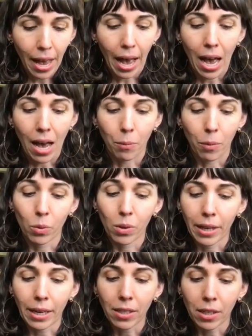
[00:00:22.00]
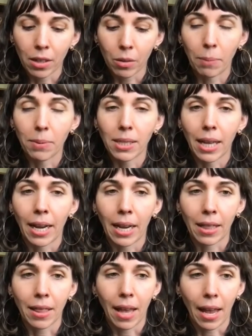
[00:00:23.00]
We'll link to her
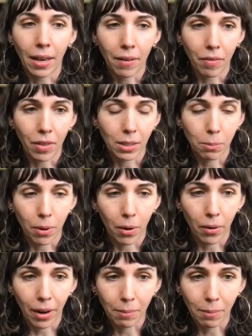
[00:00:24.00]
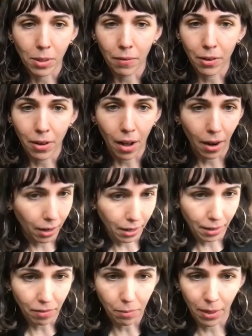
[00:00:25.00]
website at the end of this program. So if you're not
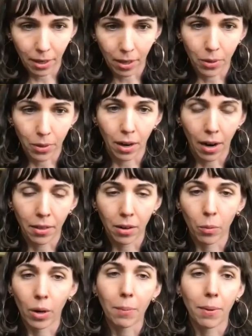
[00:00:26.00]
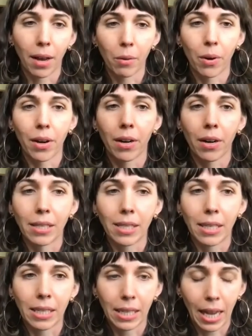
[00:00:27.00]
already familiar with her other work beyond what you're going to
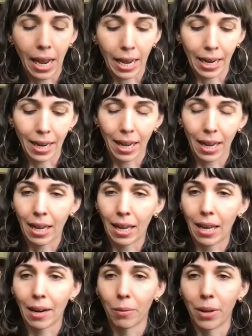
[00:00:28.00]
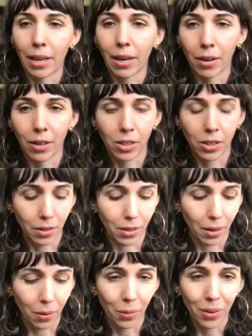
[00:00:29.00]
see today, I really encourage you to
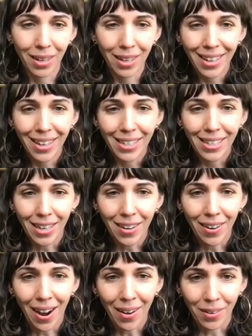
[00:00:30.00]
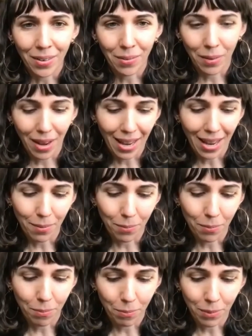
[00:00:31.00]
go check her out
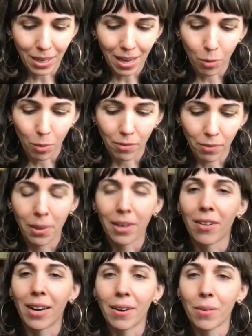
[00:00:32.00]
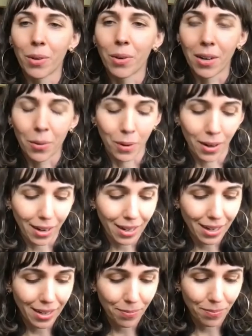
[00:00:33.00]
and become more familiar with her work.